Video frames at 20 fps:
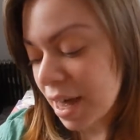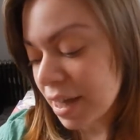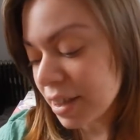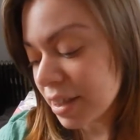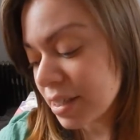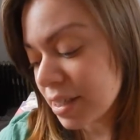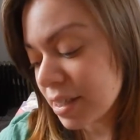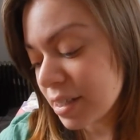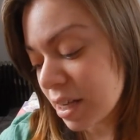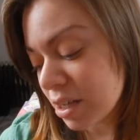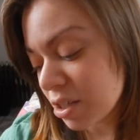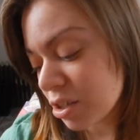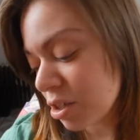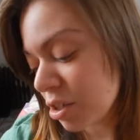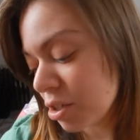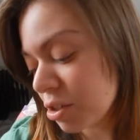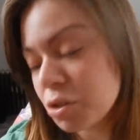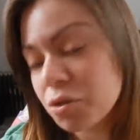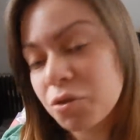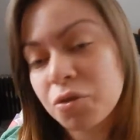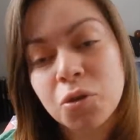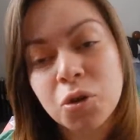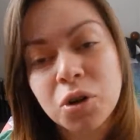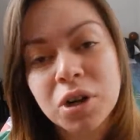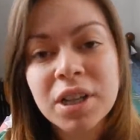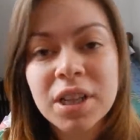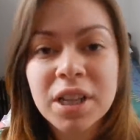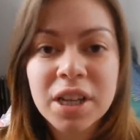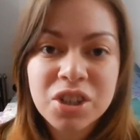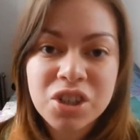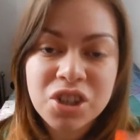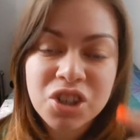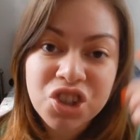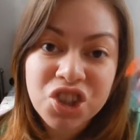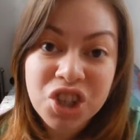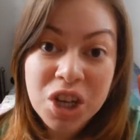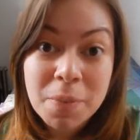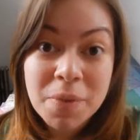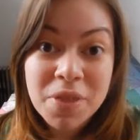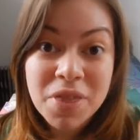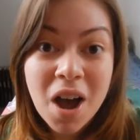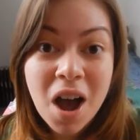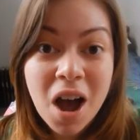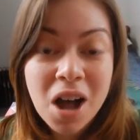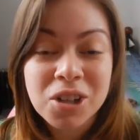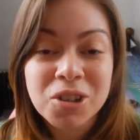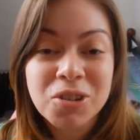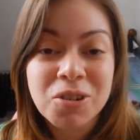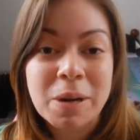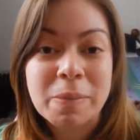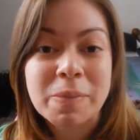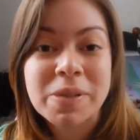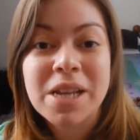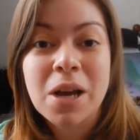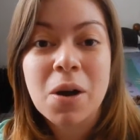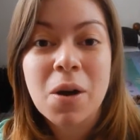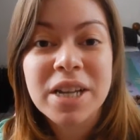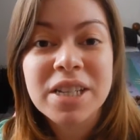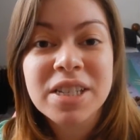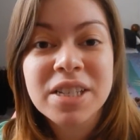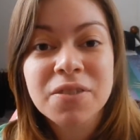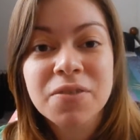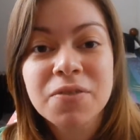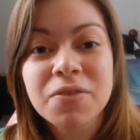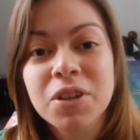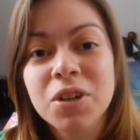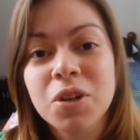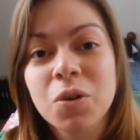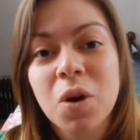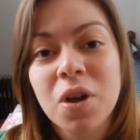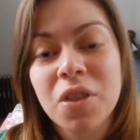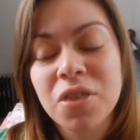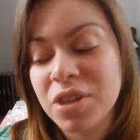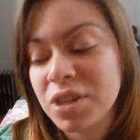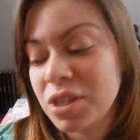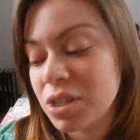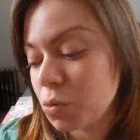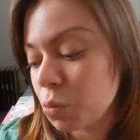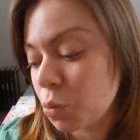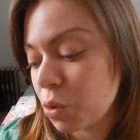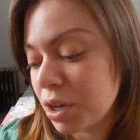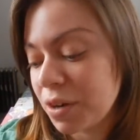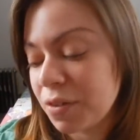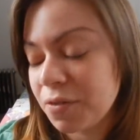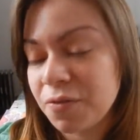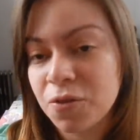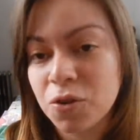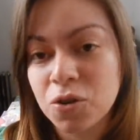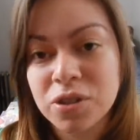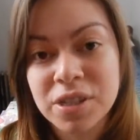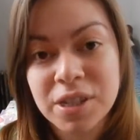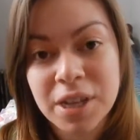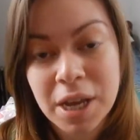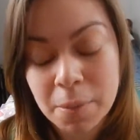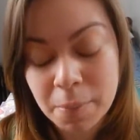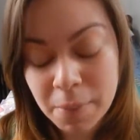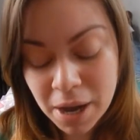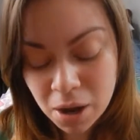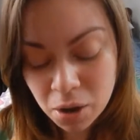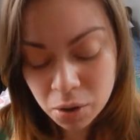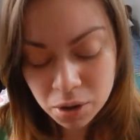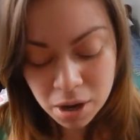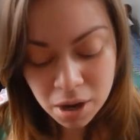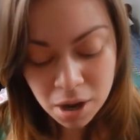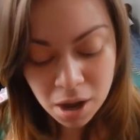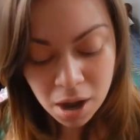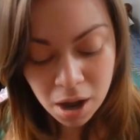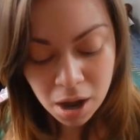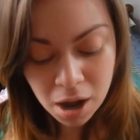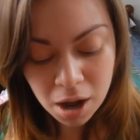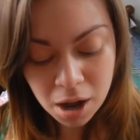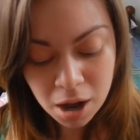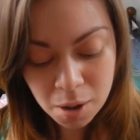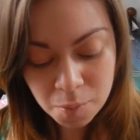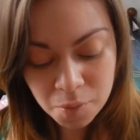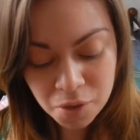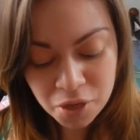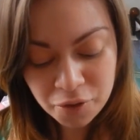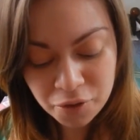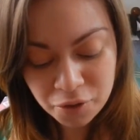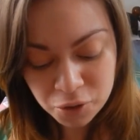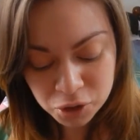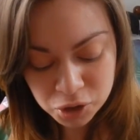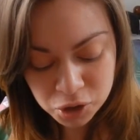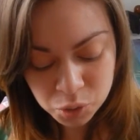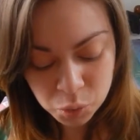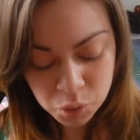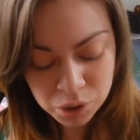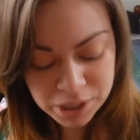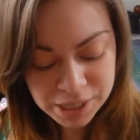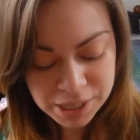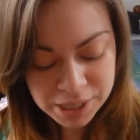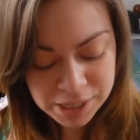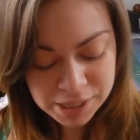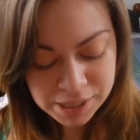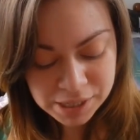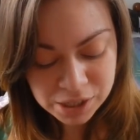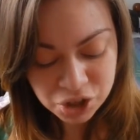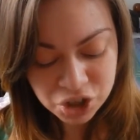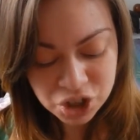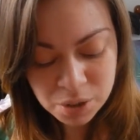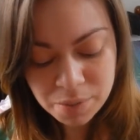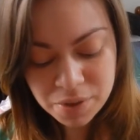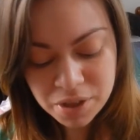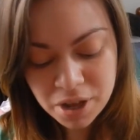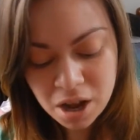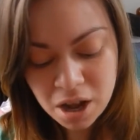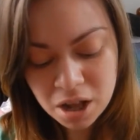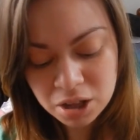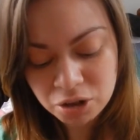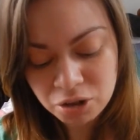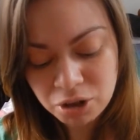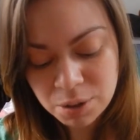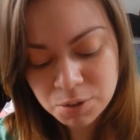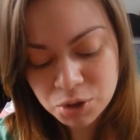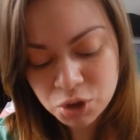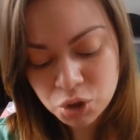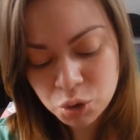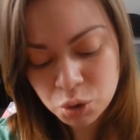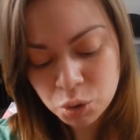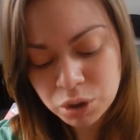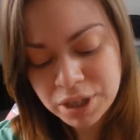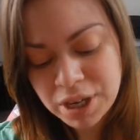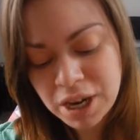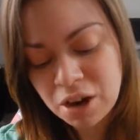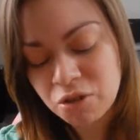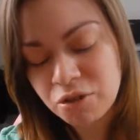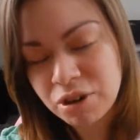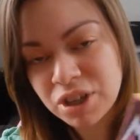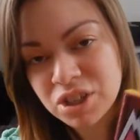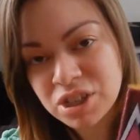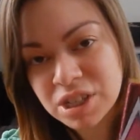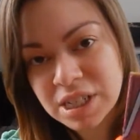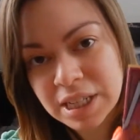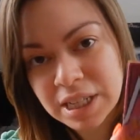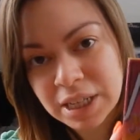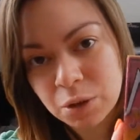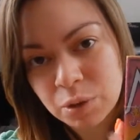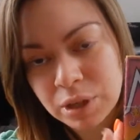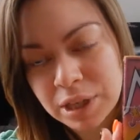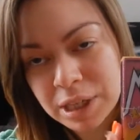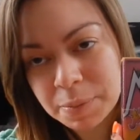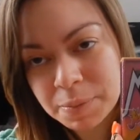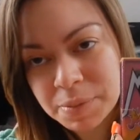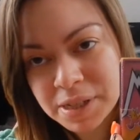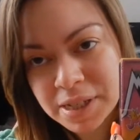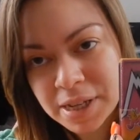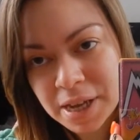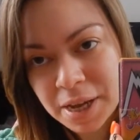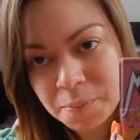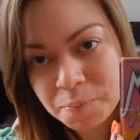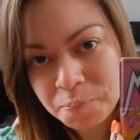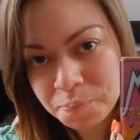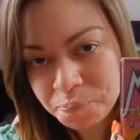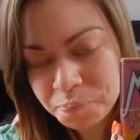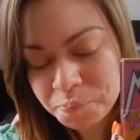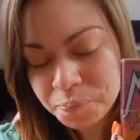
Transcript: and this is actually the Sephora Collection Gem and the Holograms. Now, I did a video on this when it first came out. The first one is the Gem and the Holograms Truly Outrageous Liquid Lip Set.